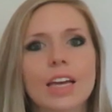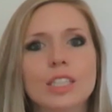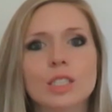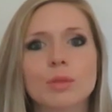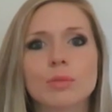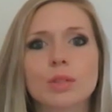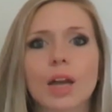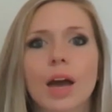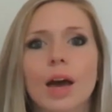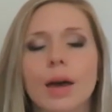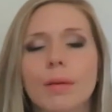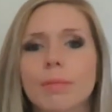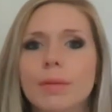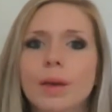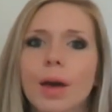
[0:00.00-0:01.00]
And
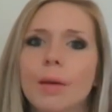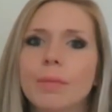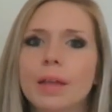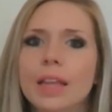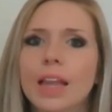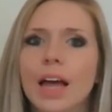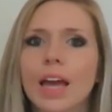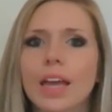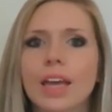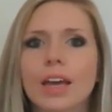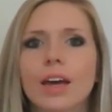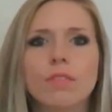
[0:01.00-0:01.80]
subscribe, comment, like.